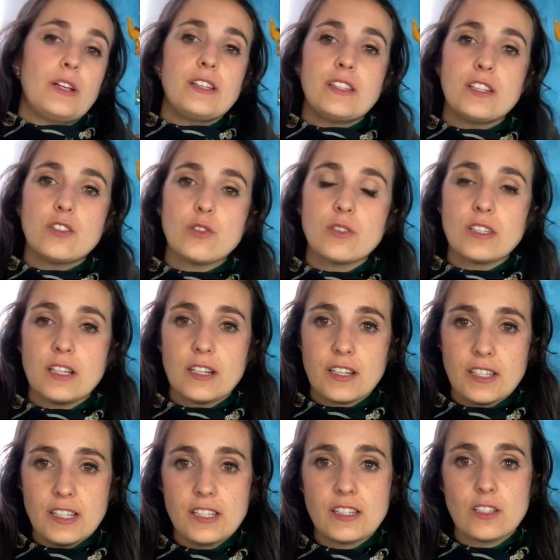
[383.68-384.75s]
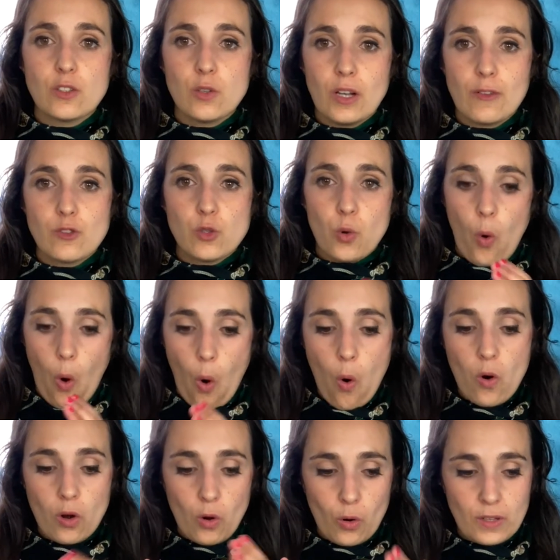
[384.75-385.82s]
the total resistance, you have to
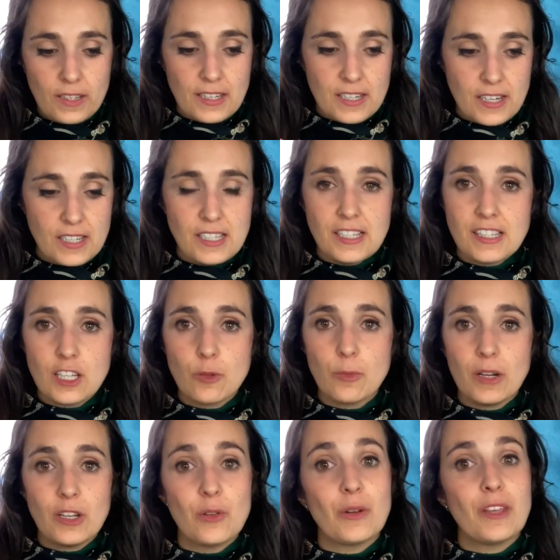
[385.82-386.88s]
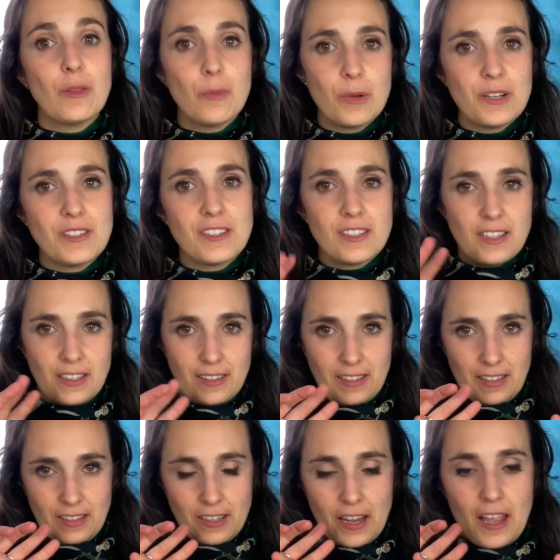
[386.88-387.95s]
all the resistance value inverted and then
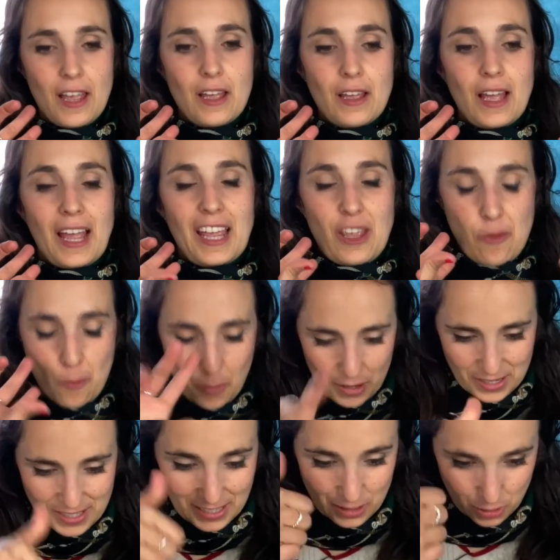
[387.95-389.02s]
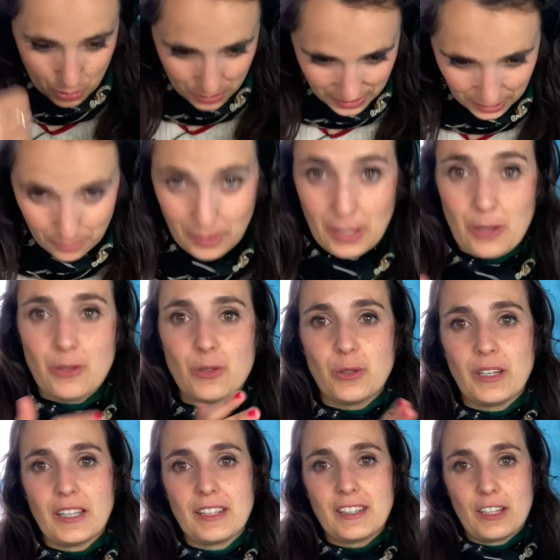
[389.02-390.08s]
invert the total value to
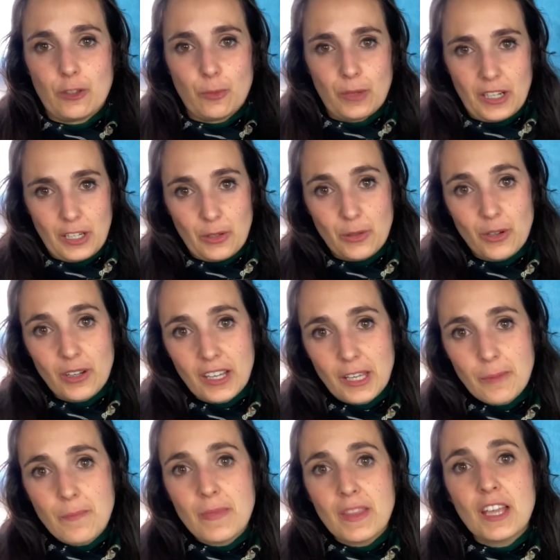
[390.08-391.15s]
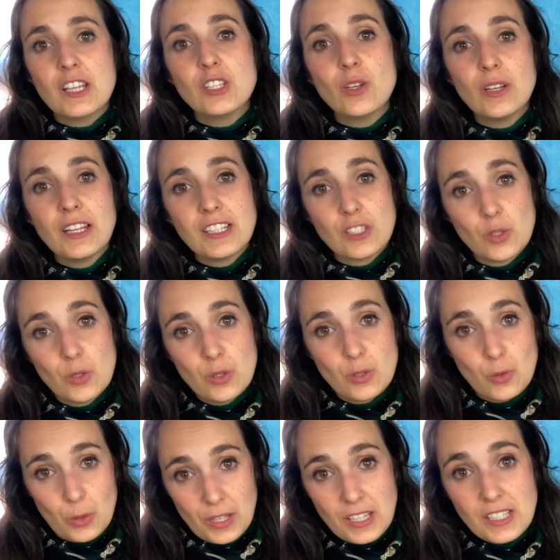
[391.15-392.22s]
get that value, okay? So let's do
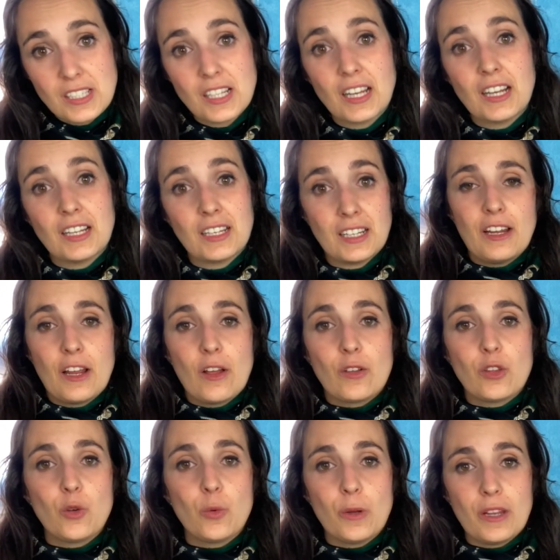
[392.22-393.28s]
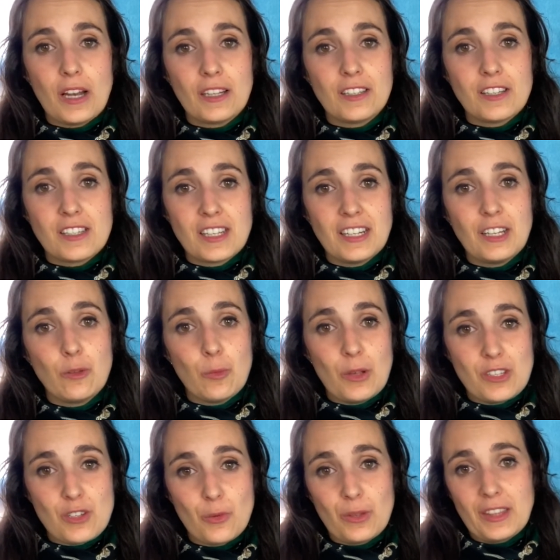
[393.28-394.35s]
this and you will understand it better
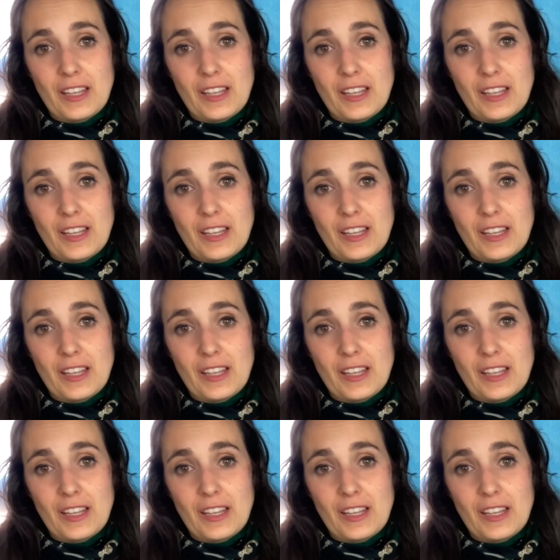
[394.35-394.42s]
with an